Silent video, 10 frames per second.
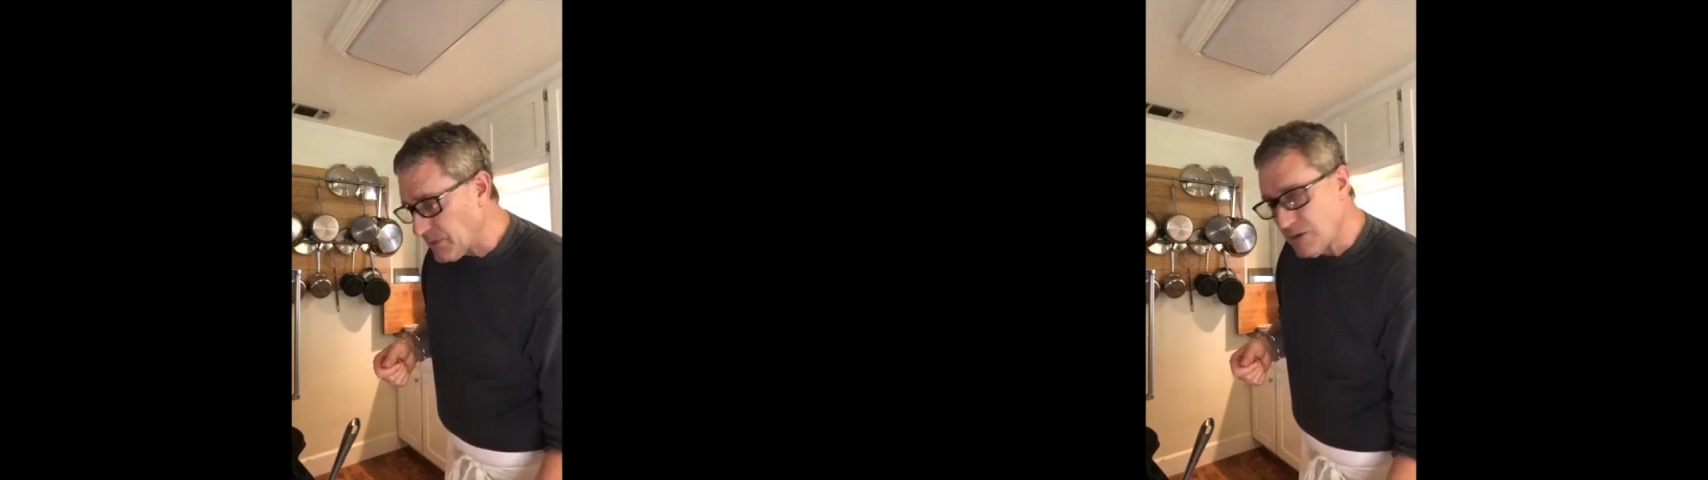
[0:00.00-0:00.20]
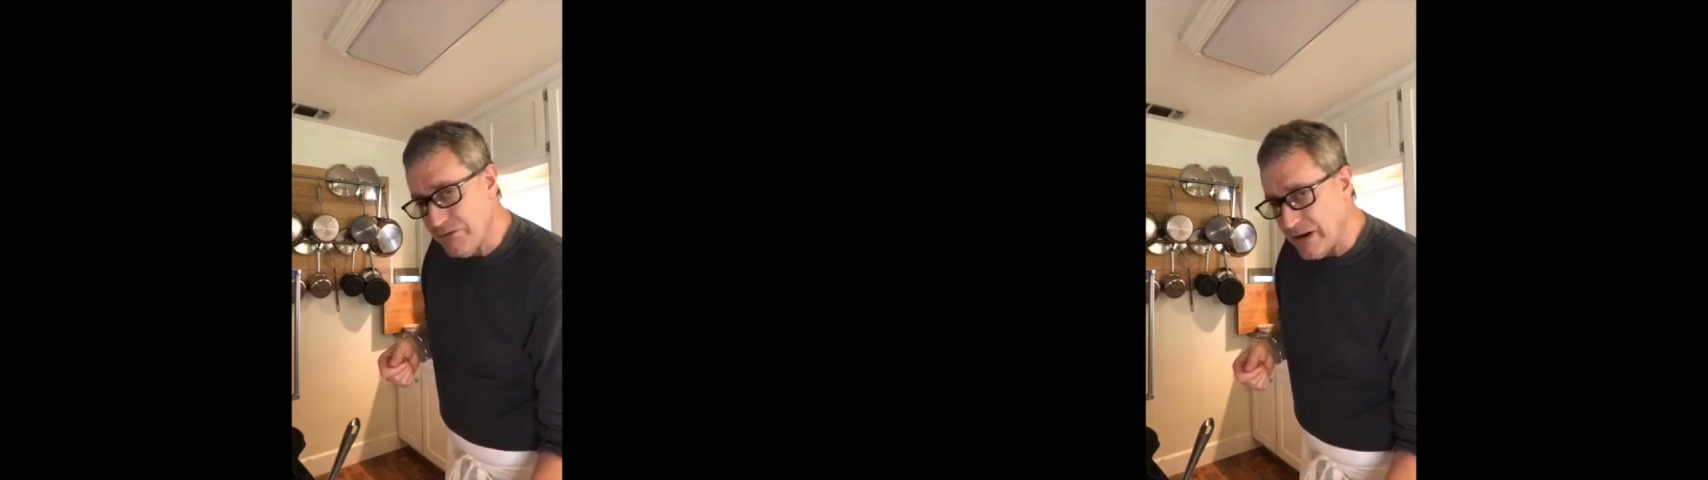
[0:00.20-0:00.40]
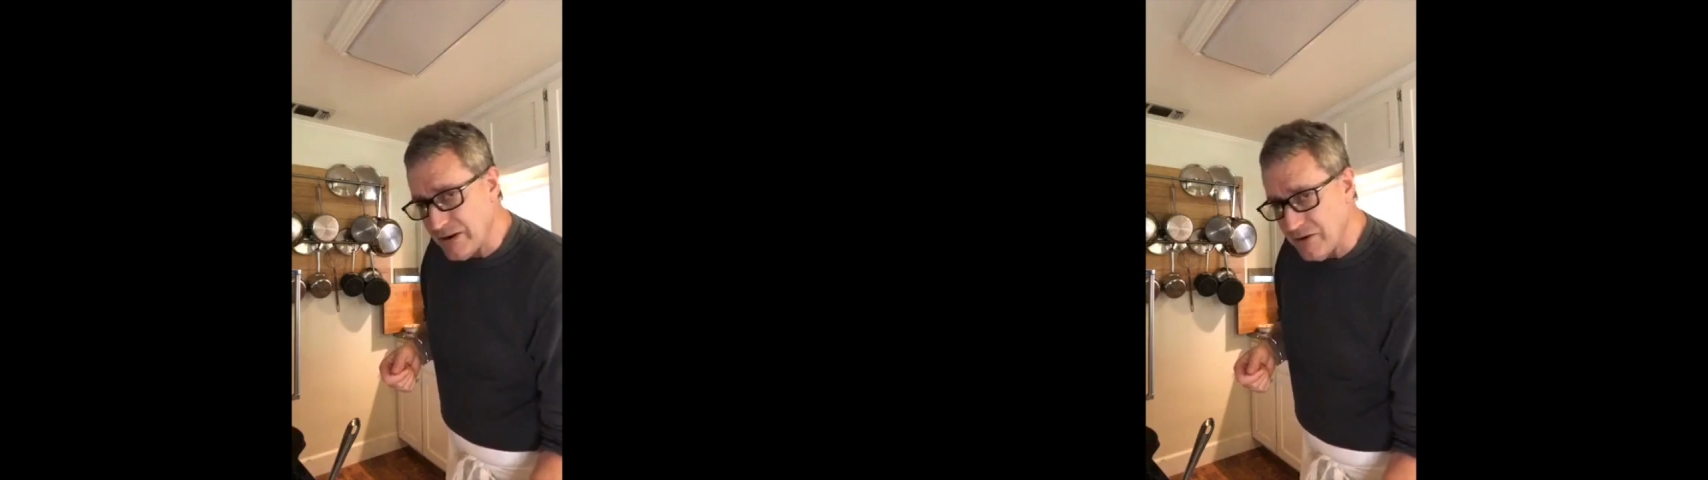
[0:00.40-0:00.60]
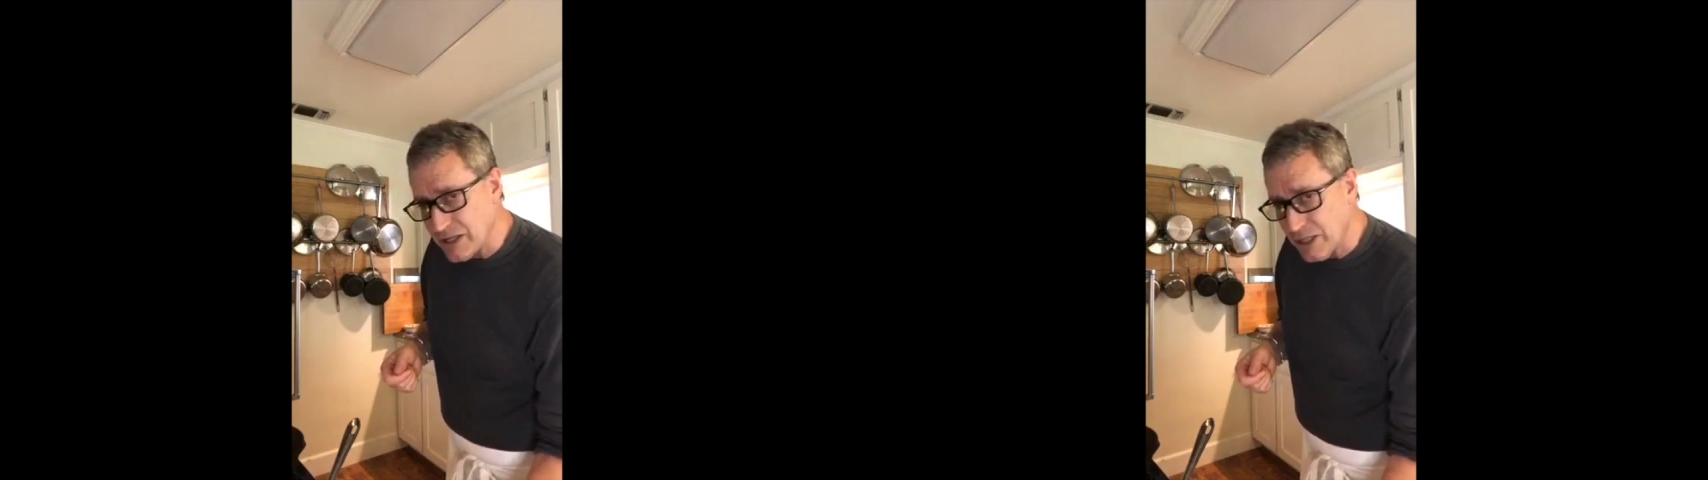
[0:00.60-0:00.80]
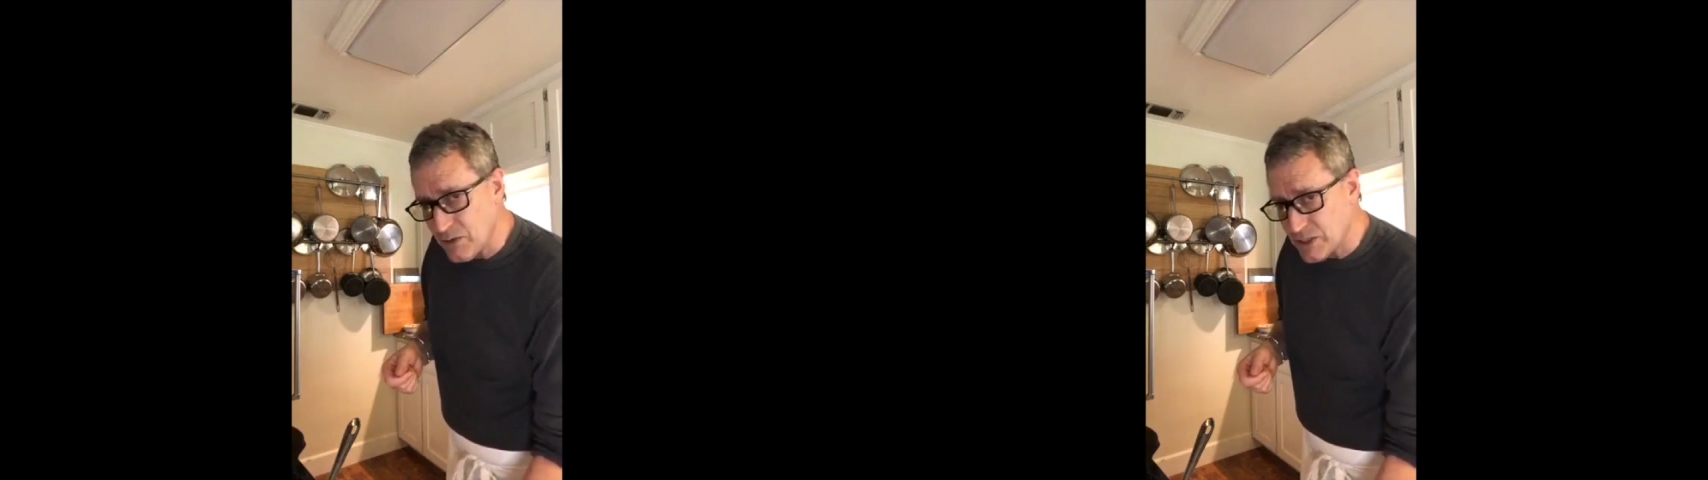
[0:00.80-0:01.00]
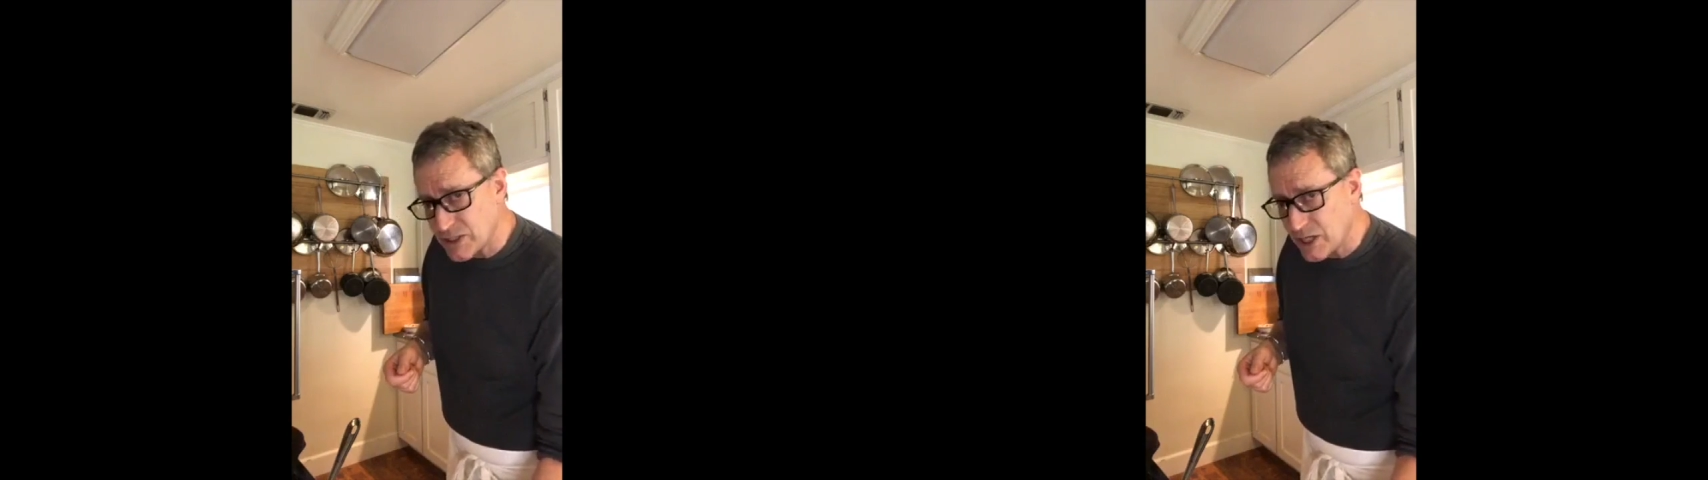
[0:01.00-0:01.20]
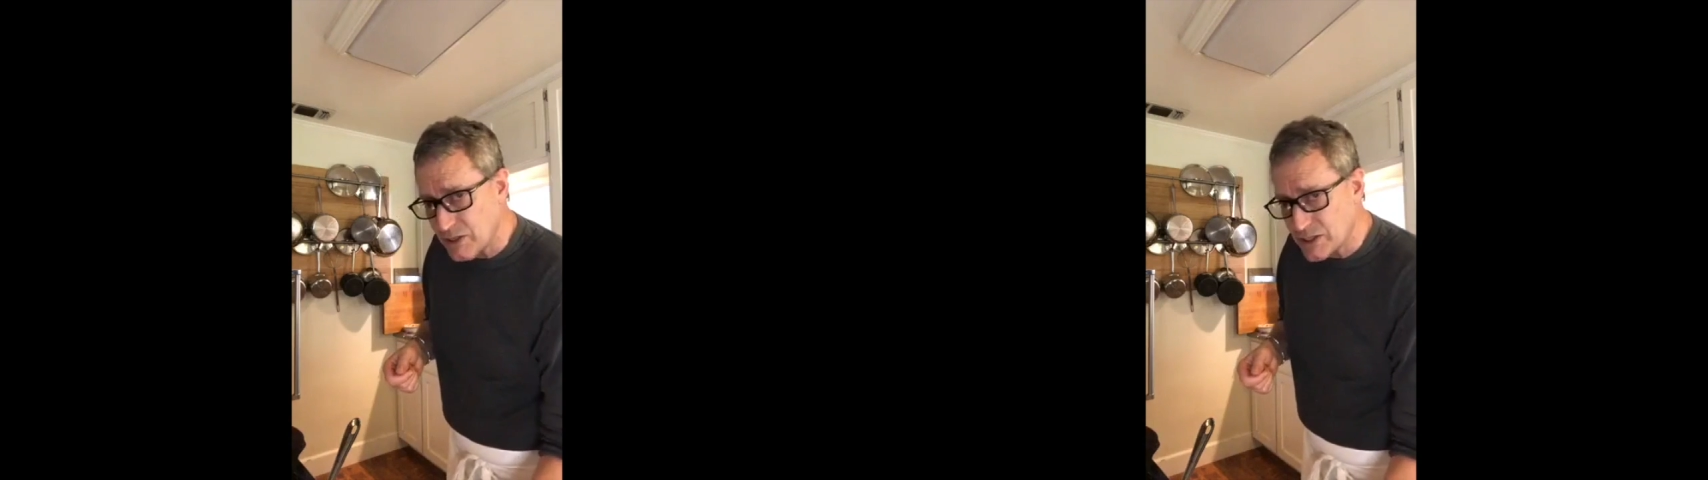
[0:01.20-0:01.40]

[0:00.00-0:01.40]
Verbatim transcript: very, very low and slow.